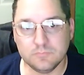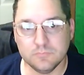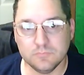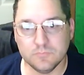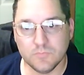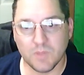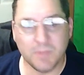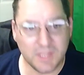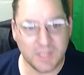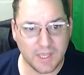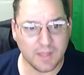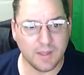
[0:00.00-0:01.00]
But
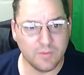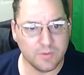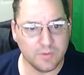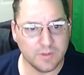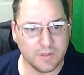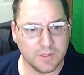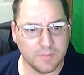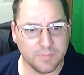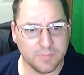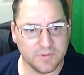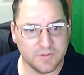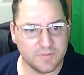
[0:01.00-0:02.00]
yeah, I will put
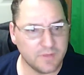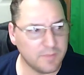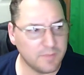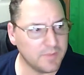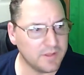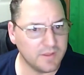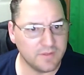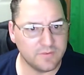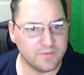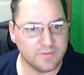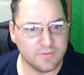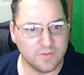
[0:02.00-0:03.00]
this on my list
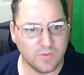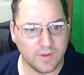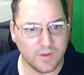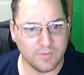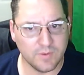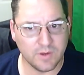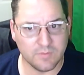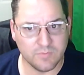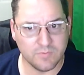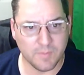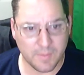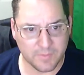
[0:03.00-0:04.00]
so I
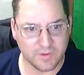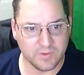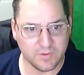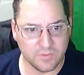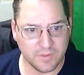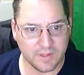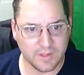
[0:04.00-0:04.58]
remember to do that.